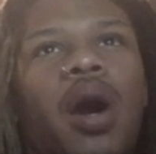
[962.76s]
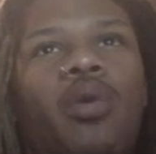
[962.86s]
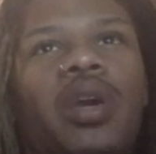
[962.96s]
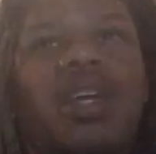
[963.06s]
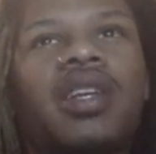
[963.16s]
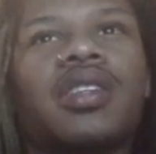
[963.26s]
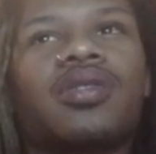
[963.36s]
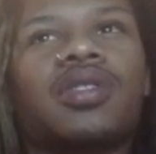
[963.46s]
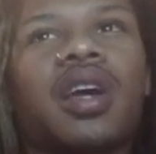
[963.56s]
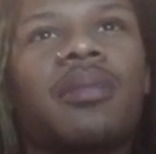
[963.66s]
my weakness
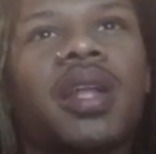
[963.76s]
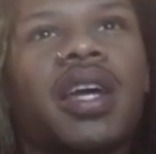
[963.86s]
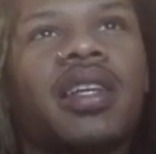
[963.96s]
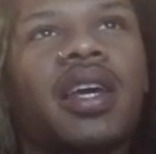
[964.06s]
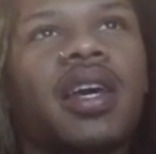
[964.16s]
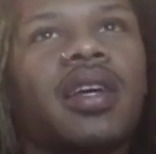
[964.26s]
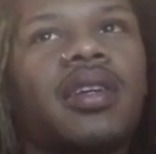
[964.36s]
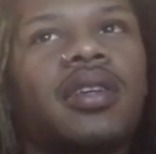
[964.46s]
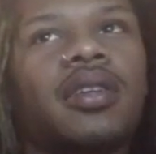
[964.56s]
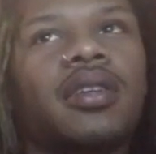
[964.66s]
or something like that.
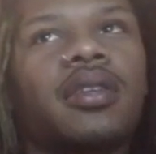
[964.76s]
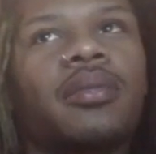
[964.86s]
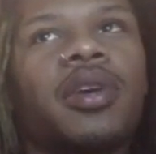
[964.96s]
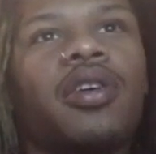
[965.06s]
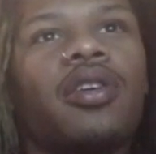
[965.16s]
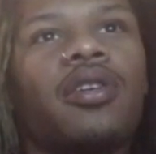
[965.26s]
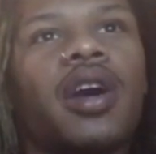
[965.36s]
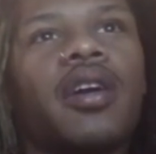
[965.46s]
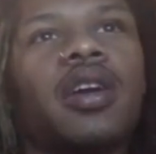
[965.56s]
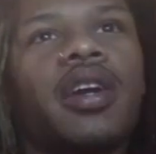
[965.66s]
Let me go
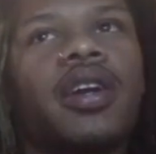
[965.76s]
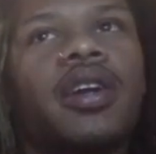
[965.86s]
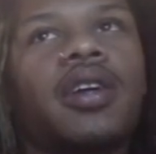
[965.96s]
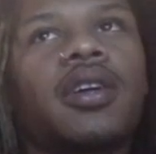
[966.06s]
around here.